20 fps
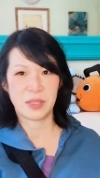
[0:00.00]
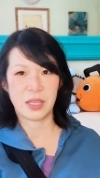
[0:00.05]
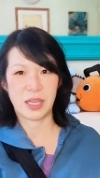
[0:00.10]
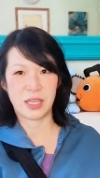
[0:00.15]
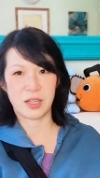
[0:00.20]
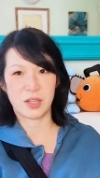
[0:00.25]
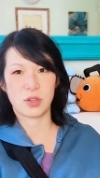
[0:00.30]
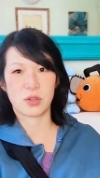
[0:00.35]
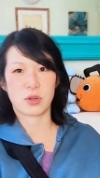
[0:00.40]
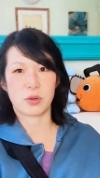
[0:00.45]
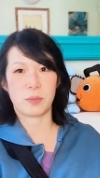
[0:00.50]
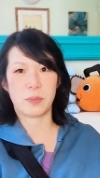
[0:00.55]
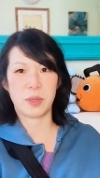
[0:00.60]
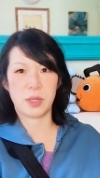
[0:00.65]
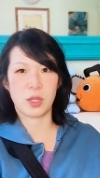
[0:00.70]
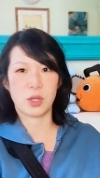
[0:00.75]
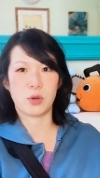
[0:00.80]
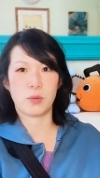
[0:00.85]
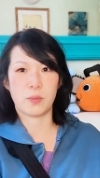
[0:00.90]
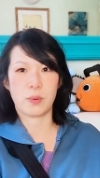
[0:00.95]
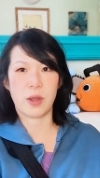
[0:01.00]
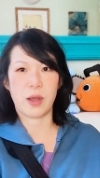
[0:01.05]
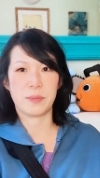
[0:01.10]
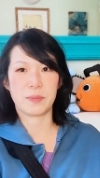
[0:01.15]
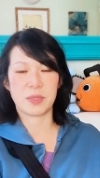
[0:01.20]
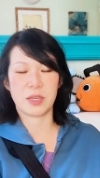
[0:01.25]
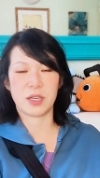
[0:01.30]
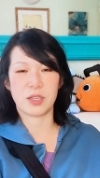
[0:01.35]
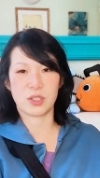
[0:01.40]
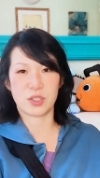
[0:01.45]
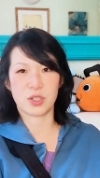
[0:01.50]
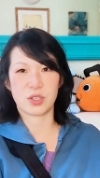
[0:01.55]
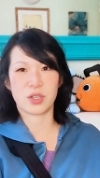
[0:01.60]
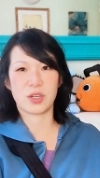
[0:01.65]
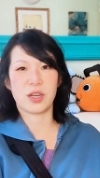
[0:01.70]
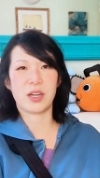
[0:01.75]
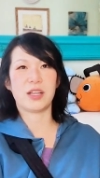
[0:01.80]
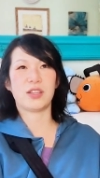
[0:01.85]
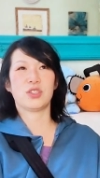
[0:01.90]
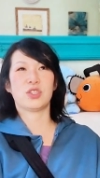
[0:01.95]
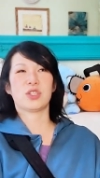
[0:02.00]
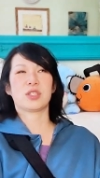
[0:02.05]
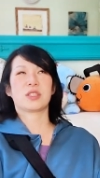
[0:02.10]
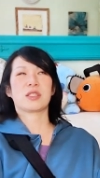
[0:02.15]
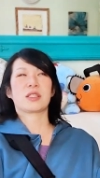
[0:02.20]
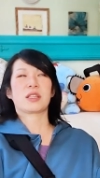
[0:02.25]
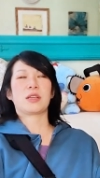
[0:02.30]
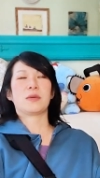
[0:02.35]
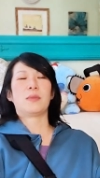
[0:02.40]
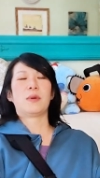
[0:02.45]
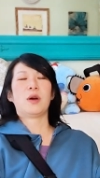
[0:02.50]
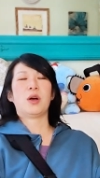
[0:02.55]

and a little pillow propped under and just sleep